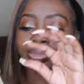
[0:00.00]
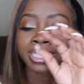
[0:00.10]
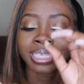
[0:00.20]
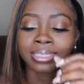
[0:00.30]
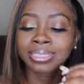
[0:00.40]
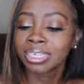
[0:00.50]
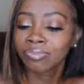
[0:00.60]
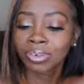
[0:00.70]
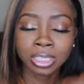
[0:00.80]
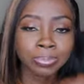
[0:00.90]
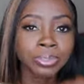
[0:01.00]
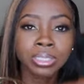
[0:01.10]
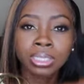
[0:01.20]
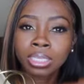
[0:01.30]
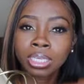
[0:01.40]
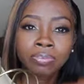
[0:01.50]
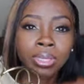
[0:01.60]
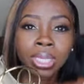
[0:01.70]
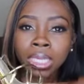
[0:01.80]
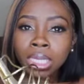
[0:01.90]
it doesn't give what it's supposed to
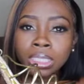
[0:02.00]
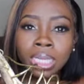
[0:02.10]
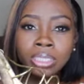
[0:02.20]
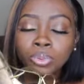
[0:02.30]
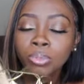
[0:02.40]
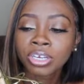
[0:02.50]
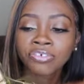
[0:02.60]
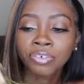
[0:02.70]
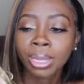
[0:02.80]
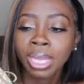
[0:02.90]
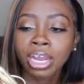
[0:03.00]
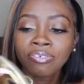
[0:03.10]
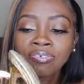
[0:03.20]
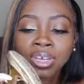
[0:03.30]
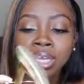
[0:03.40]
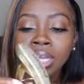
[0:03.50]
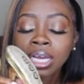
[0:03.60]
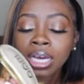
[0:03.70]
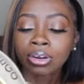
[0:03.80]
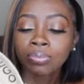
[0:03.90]
give. It's not doing much for my outfit.
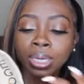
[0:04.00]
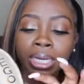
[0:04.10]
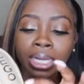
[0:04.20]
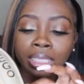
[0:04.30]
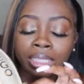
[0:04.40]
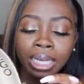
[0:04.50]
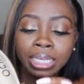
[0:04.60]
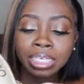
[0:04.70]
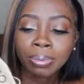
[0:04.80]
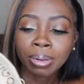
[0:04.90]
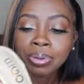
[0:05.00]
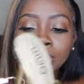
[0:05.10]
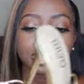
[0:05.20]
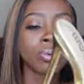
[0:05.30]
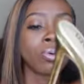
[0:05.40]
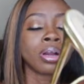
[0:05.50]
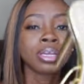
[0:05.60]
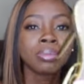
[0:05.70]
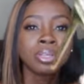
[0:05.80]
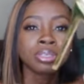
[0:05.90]
I don't really like the tie up. I barely can walk
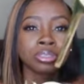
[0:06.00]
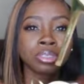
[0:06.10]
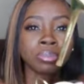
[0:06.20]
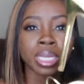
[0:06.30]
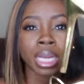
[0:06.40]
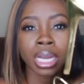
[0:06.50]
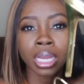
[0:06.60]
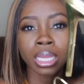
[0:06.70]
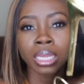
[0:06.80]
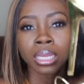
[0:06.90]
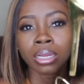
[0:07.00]
them. They're extremely high.